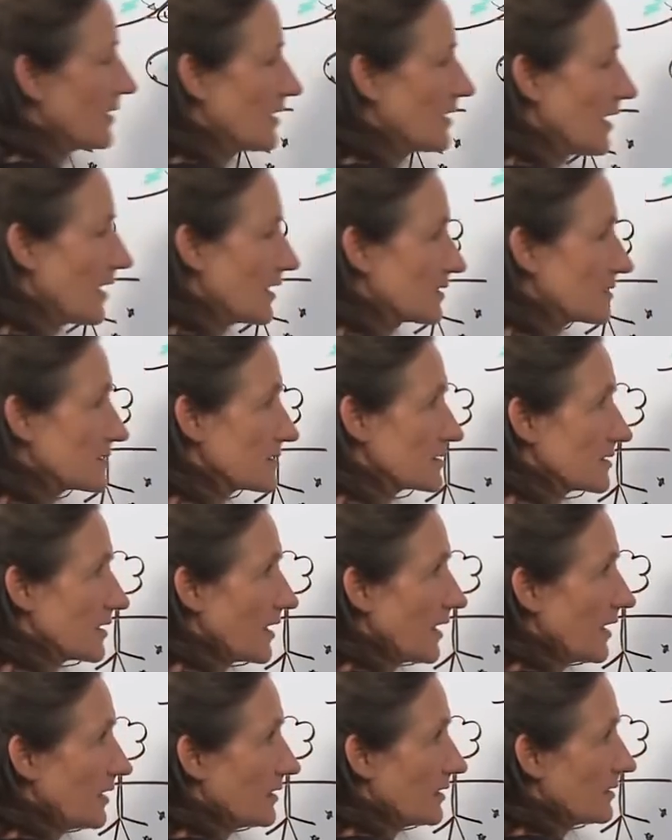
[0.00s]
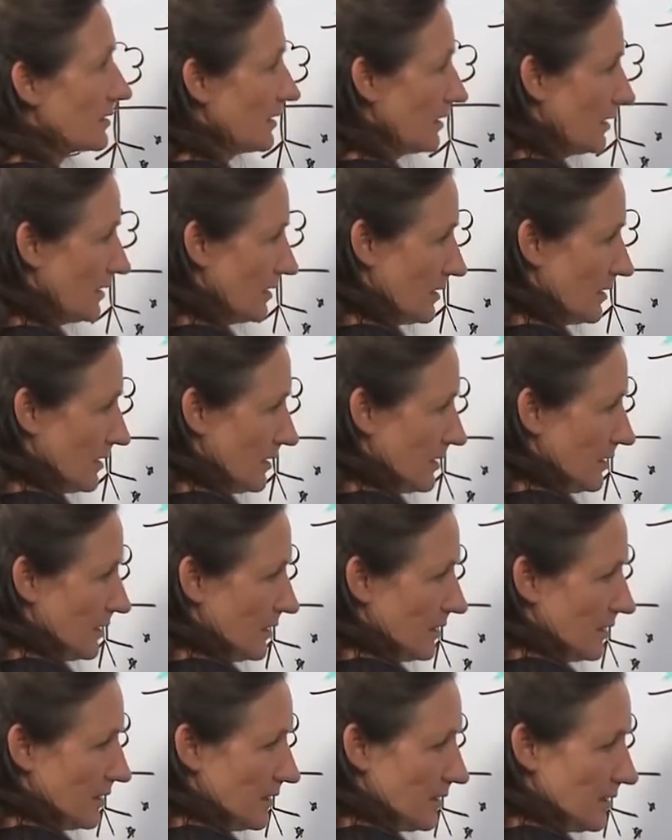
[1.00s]
the lungs can
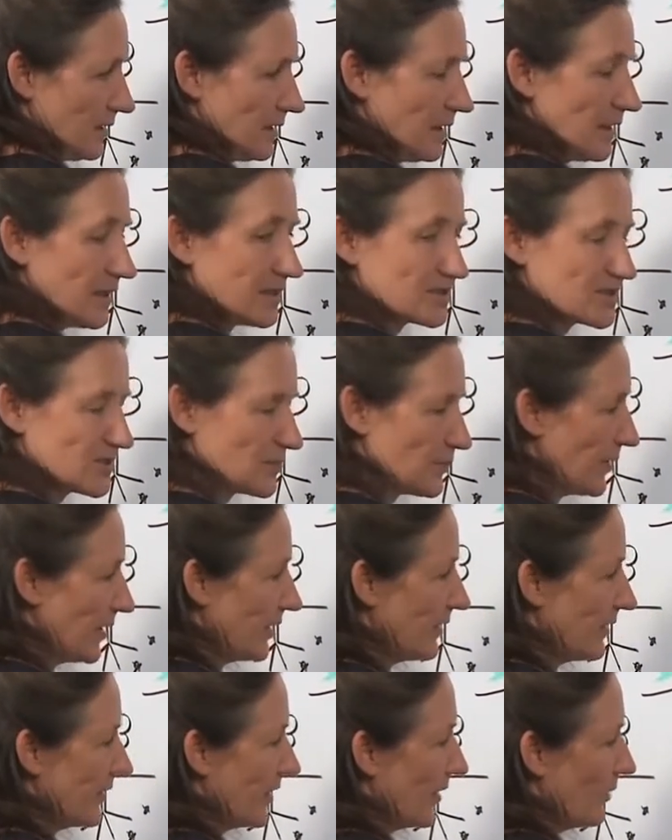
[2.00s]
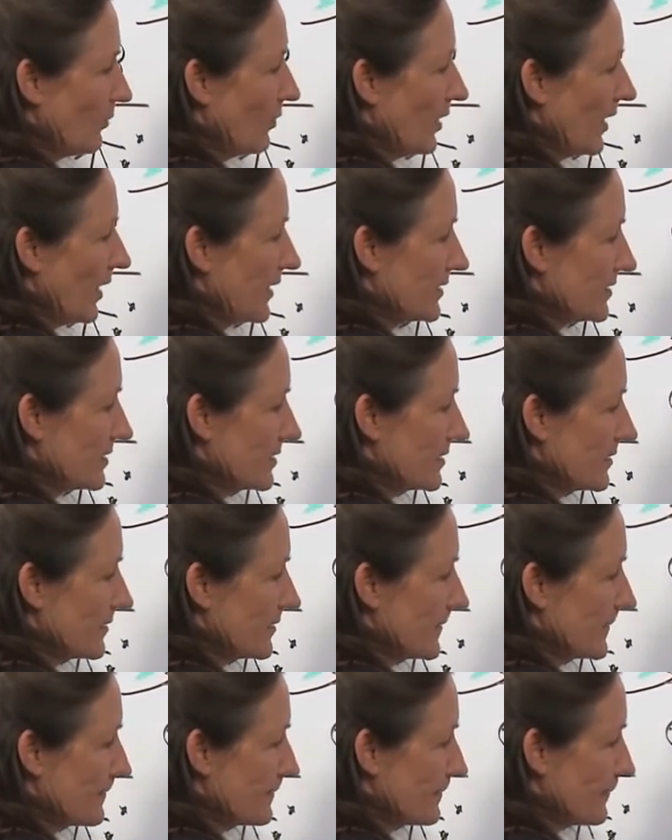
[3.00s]
expel their
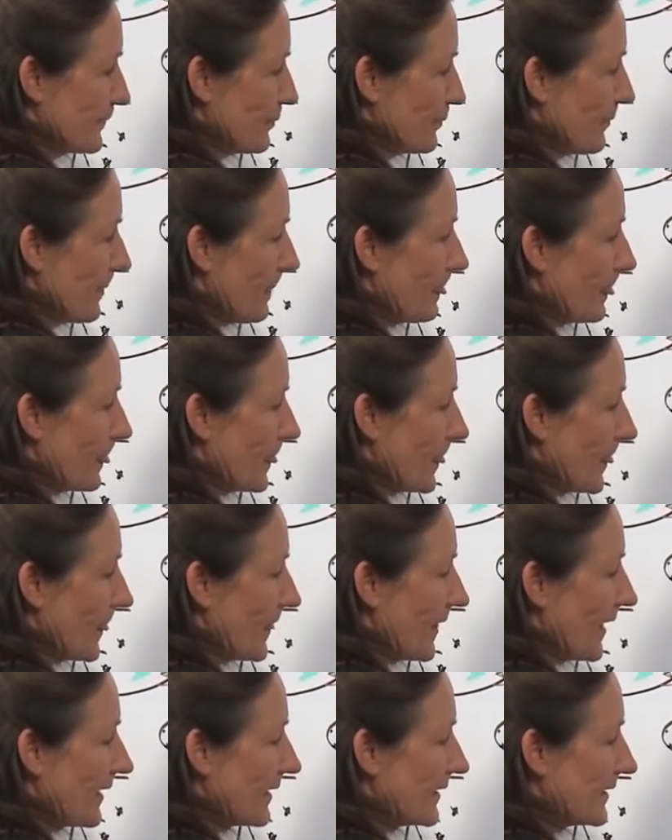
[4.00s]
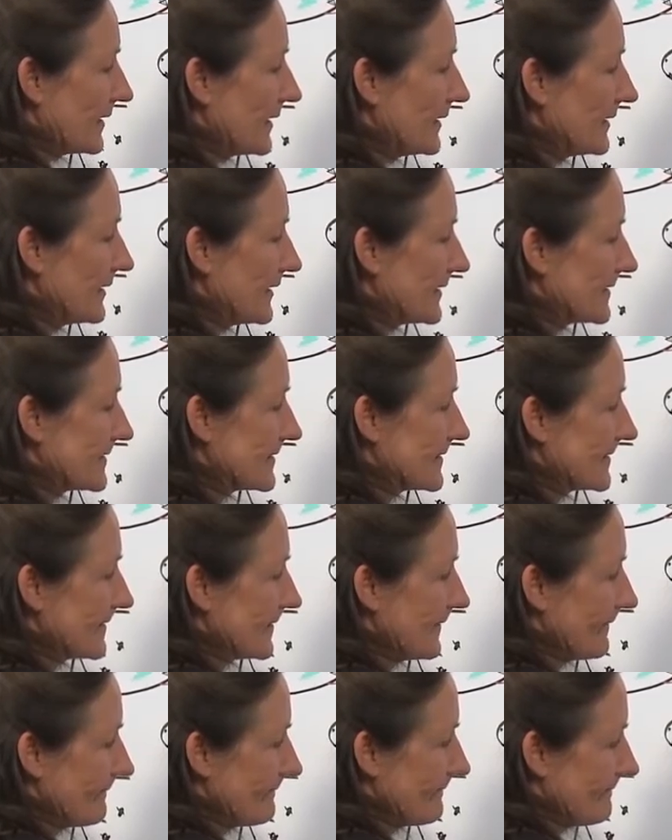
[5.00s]
waste.
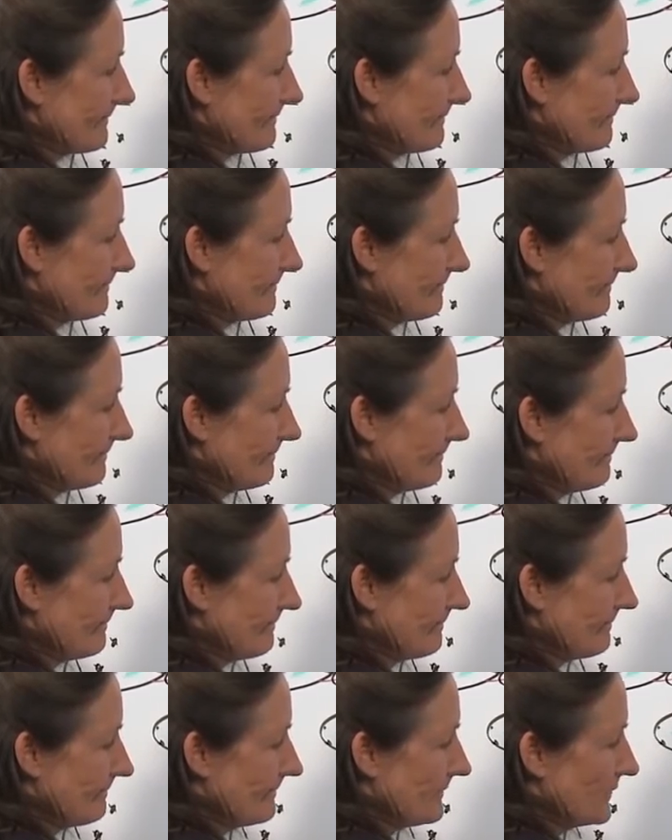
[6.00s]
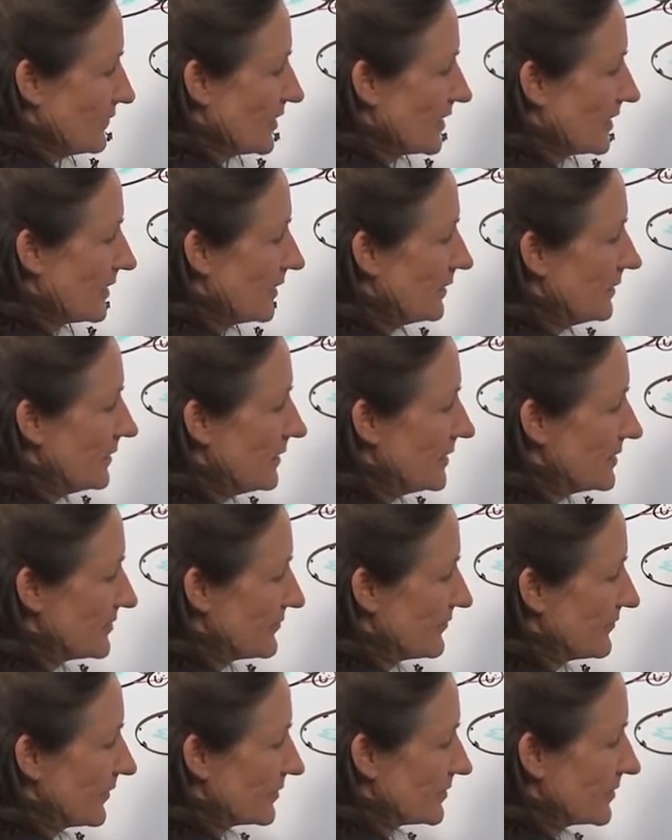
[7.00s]
Kidneys. The kidneys
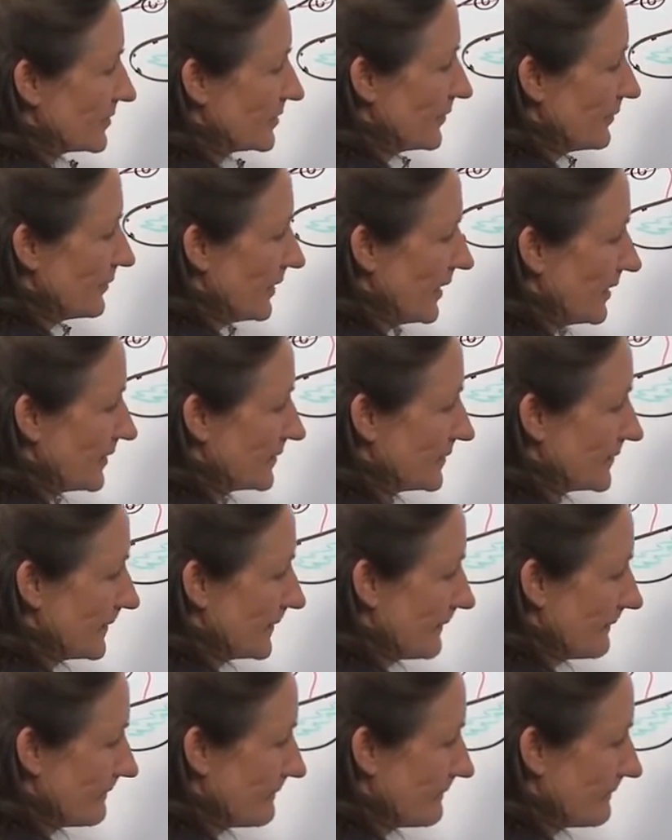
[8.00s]
filter the blood.